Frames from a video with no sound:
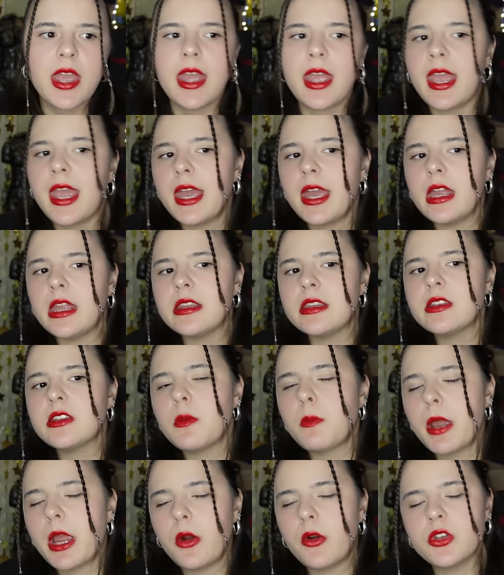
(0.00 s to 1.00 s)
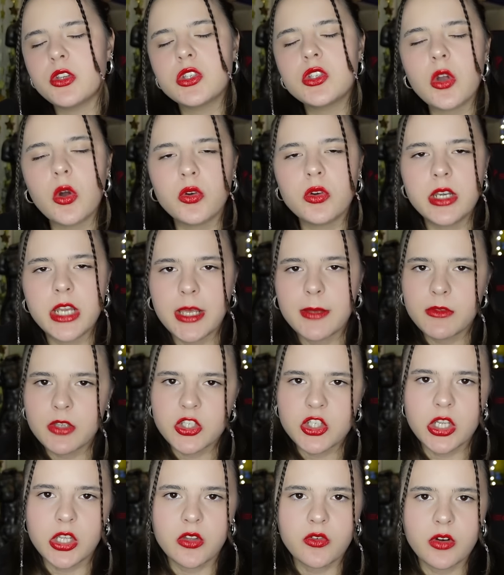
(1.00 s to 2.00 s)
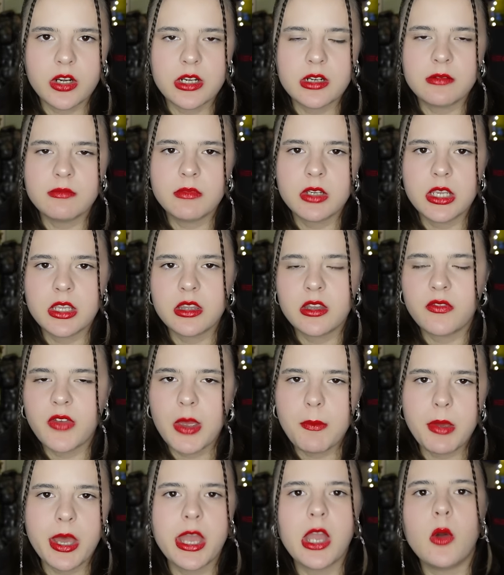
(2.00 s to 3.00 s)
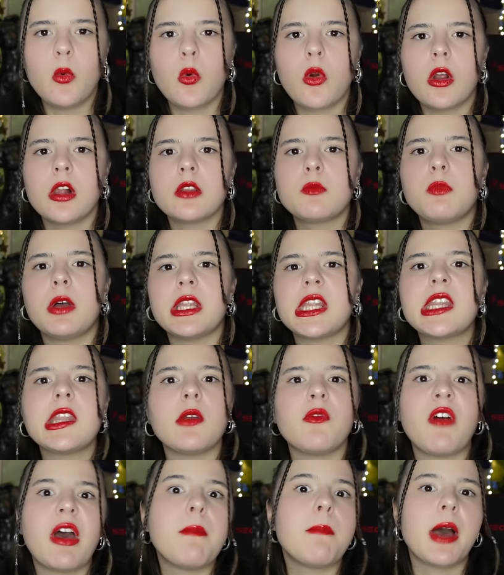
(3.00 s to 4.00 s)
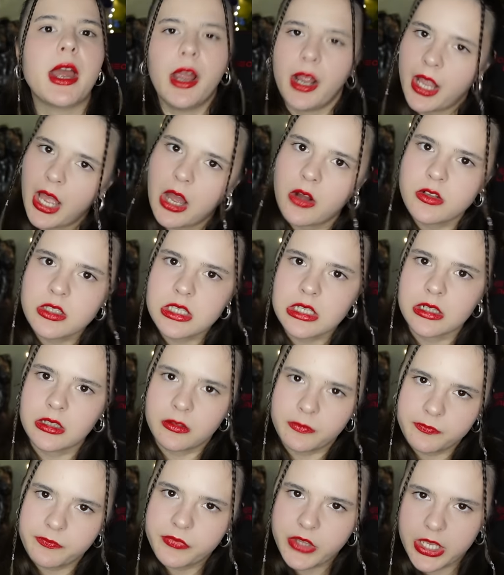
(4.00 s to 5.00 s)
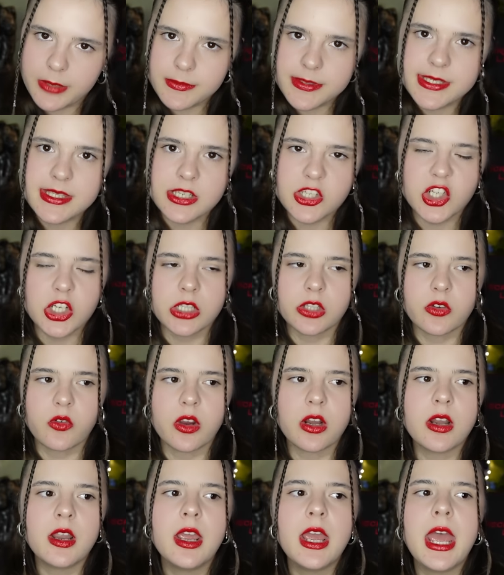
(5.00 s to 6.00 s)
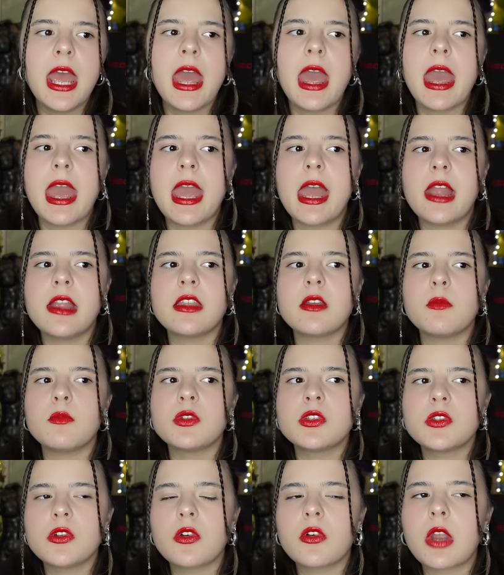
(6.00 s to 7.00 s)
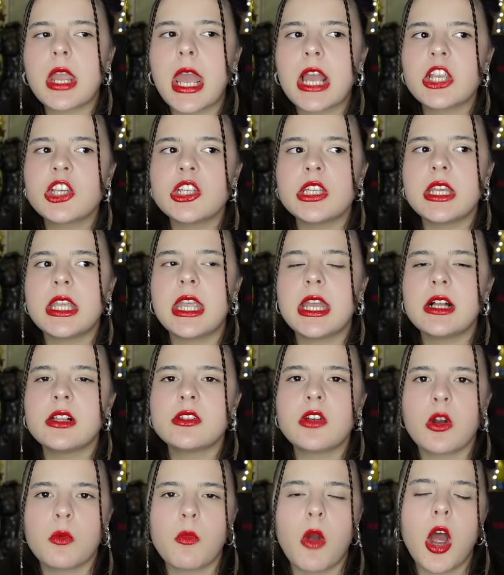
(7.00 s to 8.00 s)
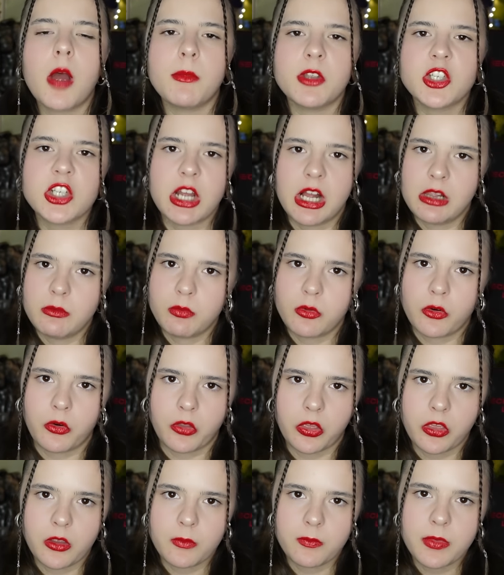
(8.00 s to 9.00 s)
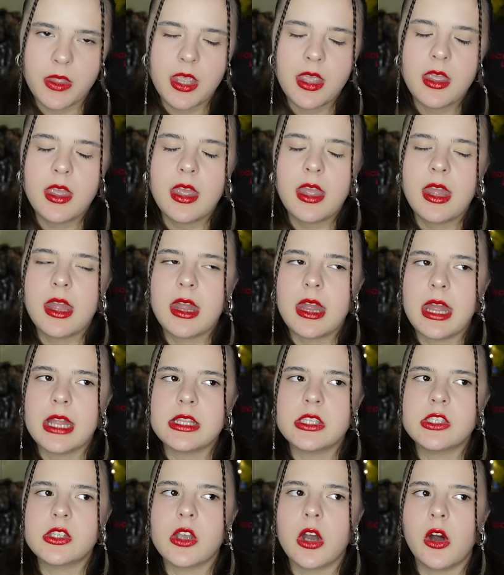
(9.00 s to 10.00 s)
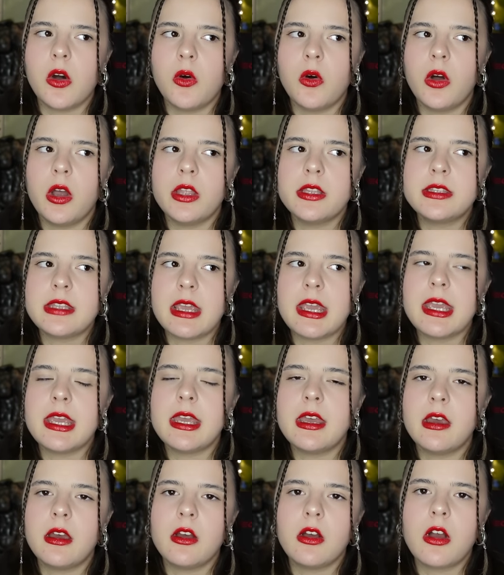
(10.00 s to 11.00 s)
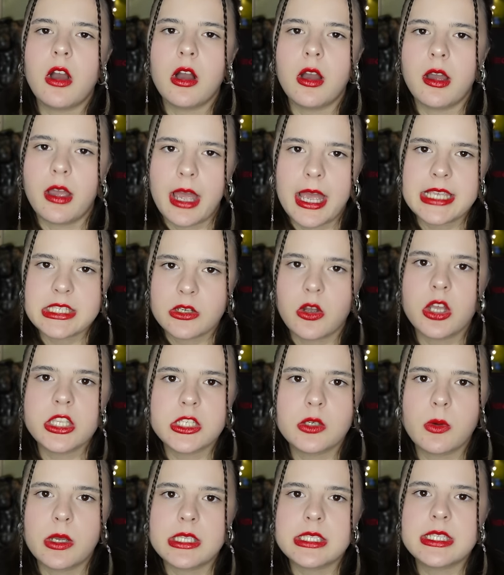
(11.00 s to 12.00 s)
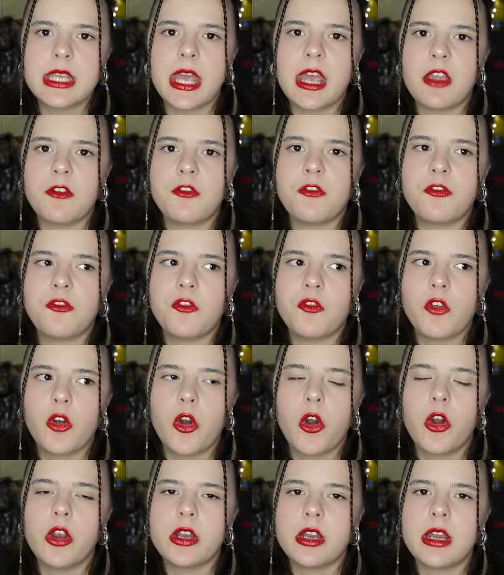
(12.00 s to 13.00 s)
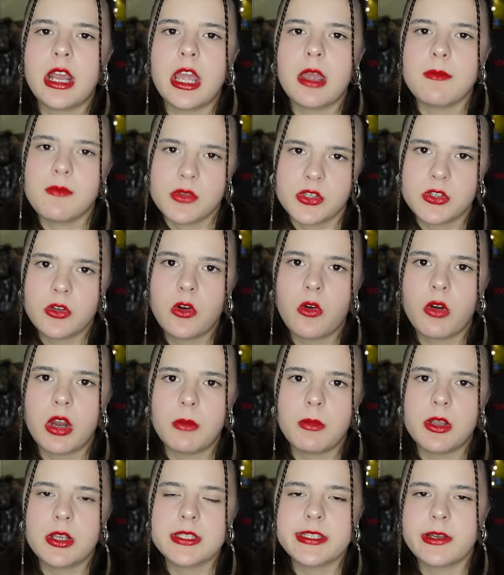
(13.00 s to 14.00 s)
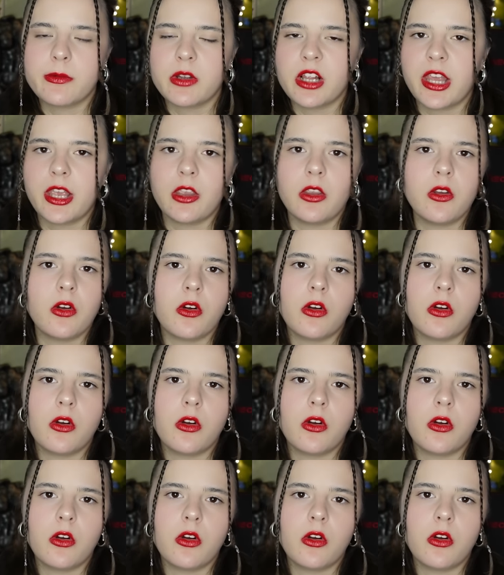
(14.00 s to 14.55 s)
And the parents don't name the children in the vampire world, but the vampire council names the children. And Missouri actually killed her mom in childbirth. And so they, as a consequence, gave her the name Missouri because they were like,